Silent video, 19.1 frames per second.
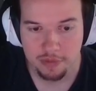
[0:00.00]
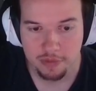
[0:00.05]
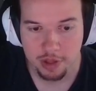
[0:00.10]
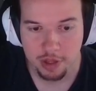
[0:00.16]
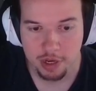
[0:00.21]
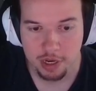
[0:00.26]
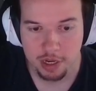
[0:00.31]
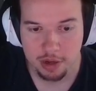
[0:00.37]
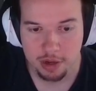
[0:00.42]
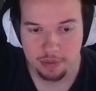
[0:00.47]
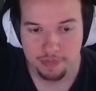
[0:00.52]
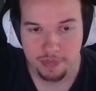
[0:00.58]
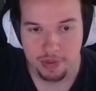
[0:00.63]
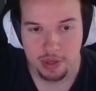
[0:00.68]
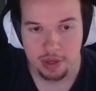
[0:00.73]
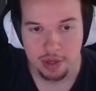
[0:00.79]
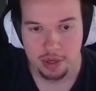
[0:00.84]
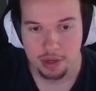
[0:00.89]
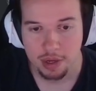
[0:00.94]
falling down.
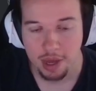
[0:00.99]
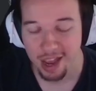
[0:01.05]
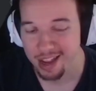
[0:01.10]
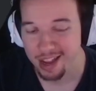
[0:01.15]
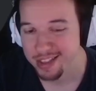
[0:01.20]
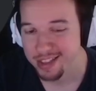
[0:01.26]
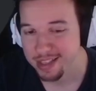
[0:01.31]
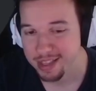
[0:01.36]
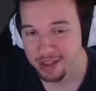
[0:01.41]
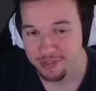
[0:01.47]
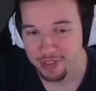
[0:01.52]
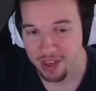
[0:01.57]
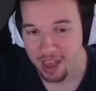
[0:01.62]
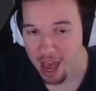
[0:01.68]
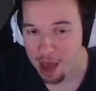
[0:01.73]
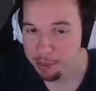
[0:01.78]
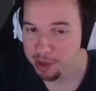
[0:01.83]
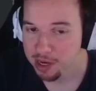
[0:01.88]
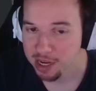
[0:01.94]
If they
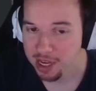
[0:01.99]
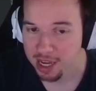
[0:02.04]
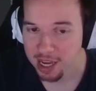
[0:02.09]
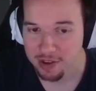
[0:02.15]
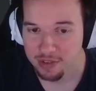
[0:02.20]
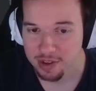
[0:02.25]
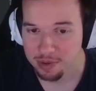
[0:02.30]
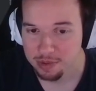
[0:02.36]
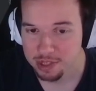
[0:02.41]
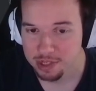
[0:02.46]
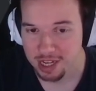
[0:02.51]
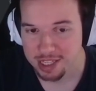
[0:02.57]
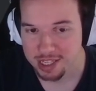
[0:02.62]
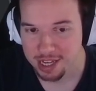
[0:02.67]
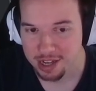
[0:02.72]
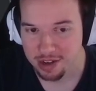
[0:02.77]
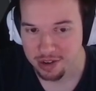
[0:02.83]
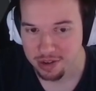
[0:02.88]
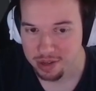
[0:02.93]
happen to have it, which I
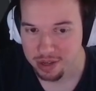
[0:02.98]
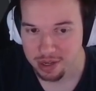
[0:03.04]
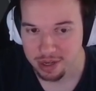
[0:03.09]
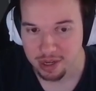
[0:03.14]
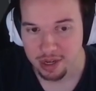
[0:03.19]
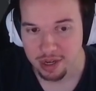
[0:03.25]
doubt it.